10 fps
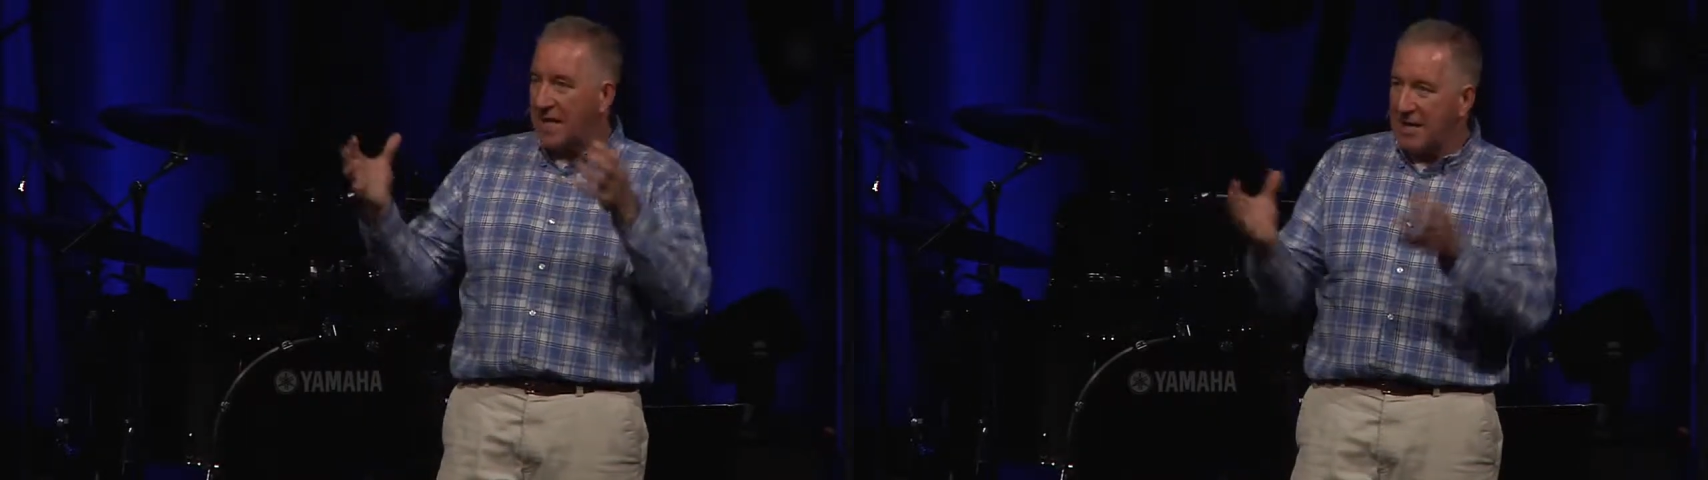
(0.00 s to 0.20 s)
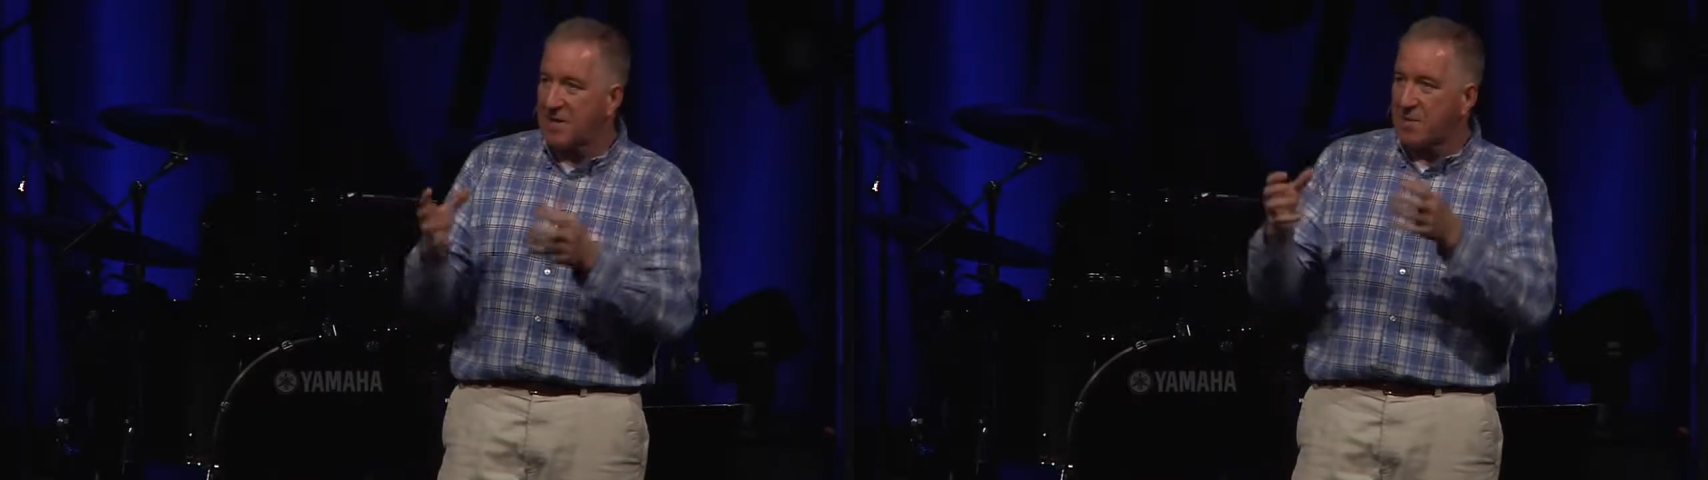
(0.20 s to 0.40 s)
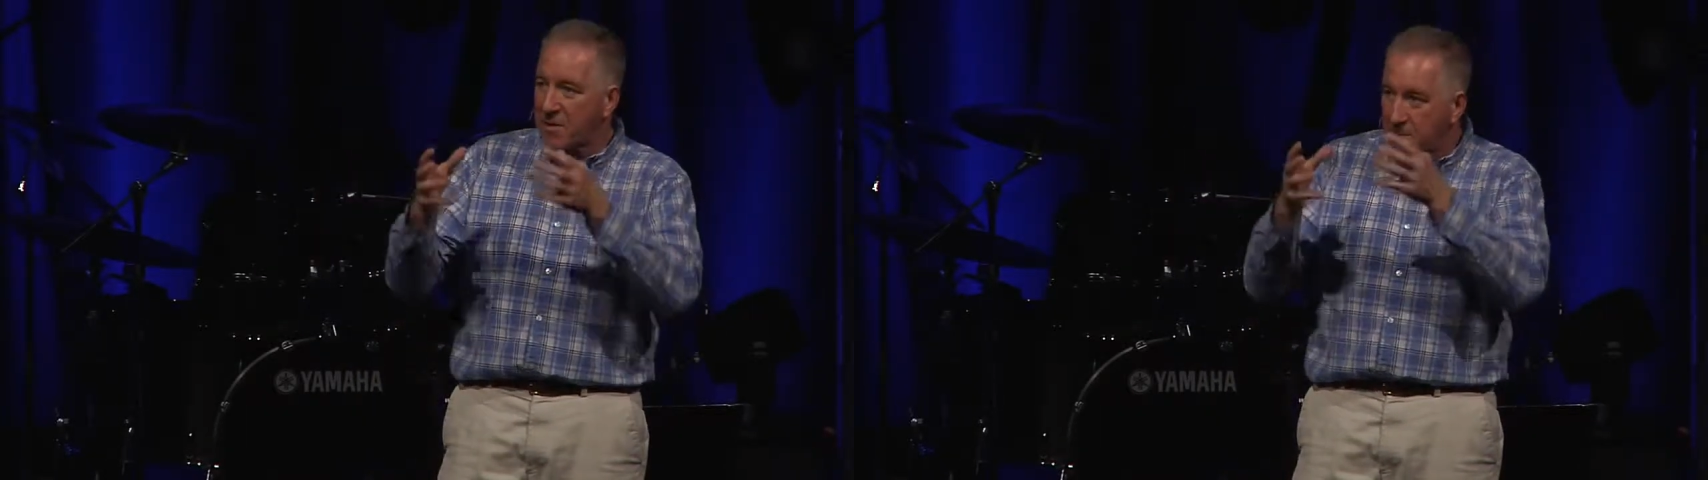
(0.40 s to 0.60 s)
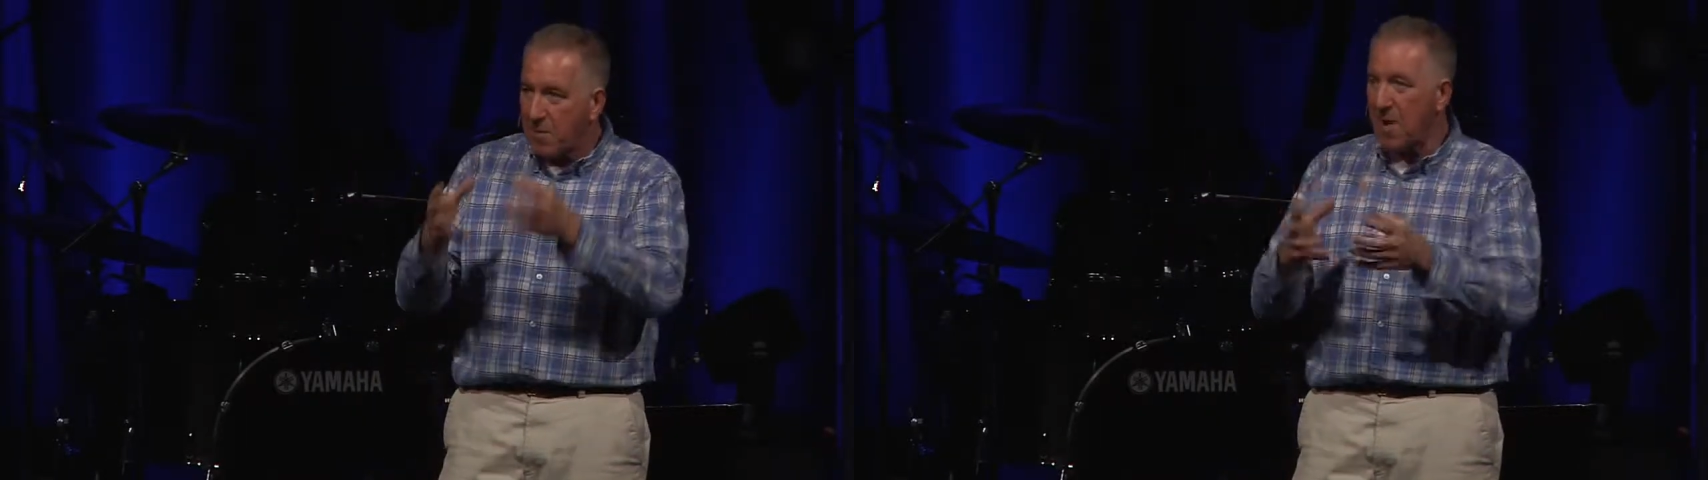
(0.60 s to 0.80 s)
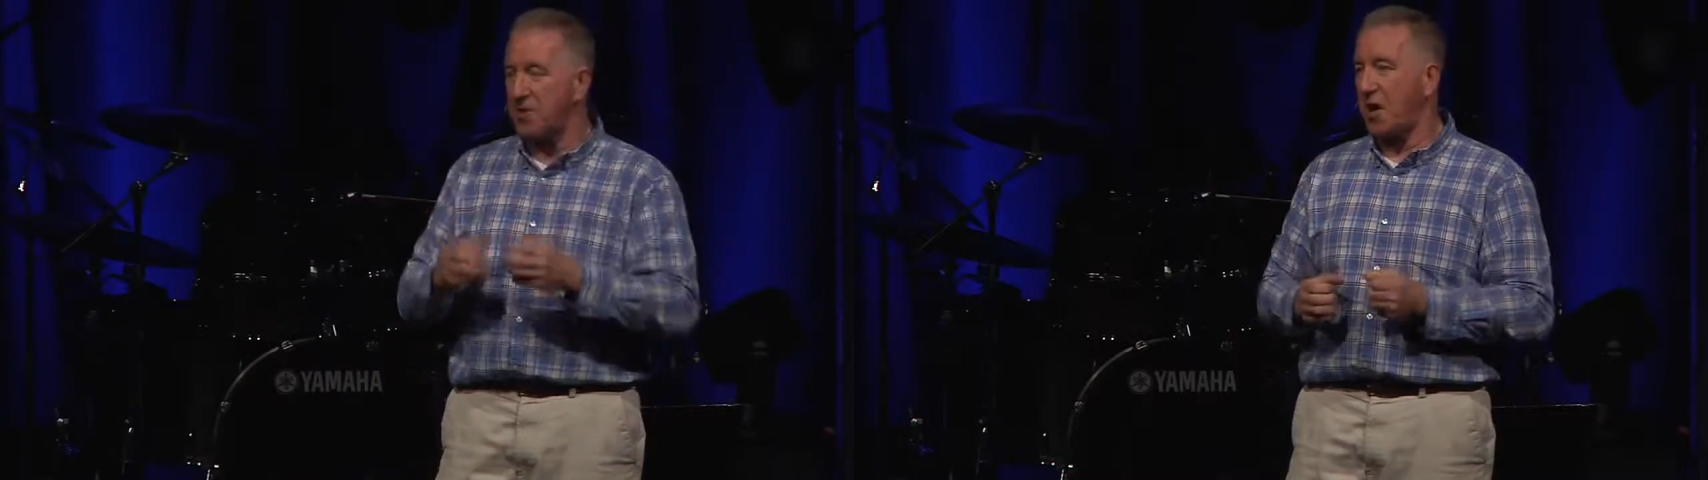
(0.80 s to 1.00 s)
Elizabeth,
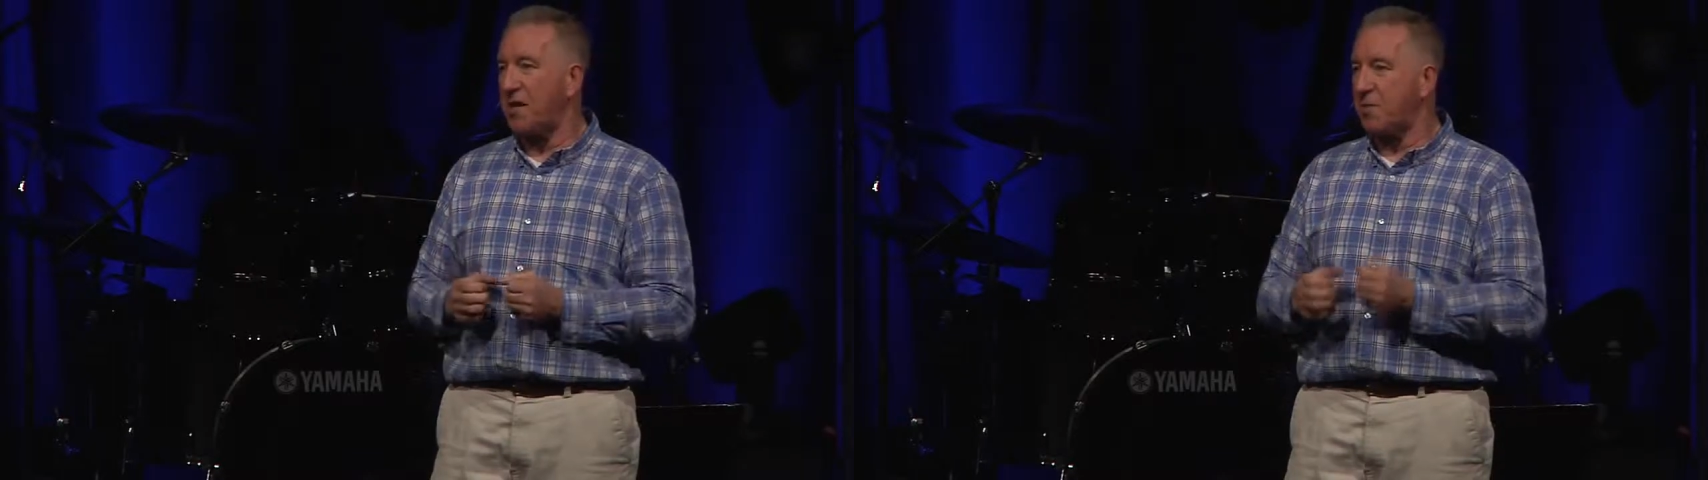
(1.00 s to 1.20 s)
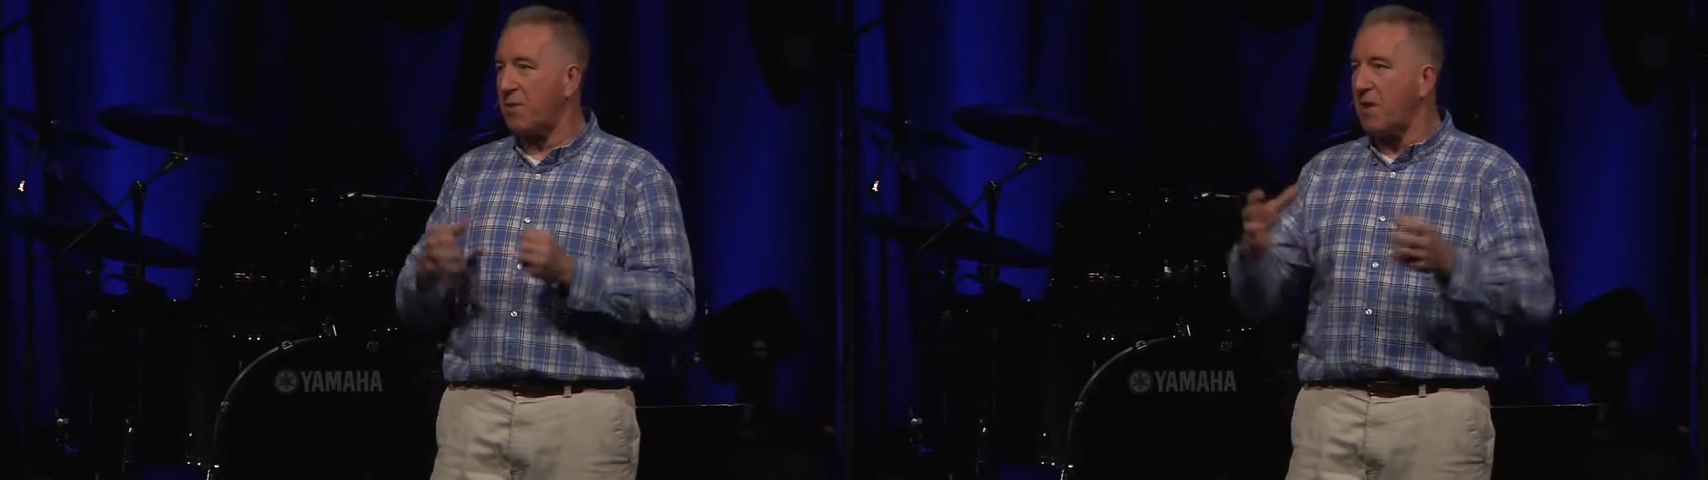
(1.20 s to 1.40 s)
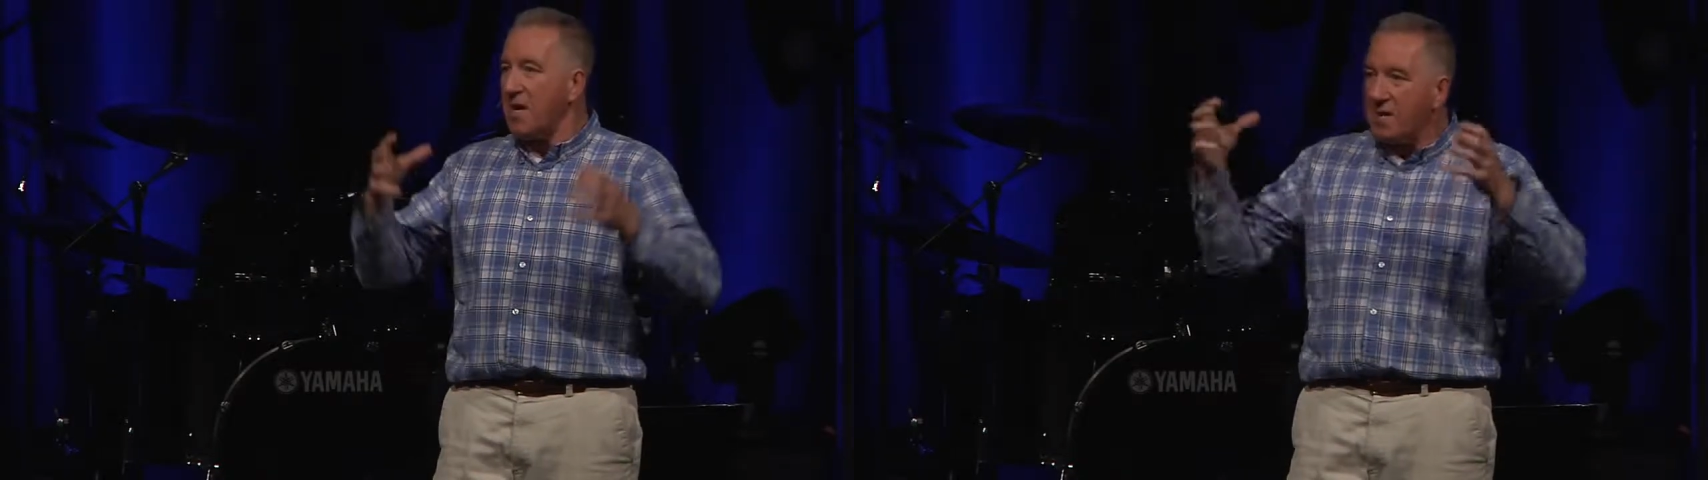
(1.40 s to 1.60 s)
John's mother.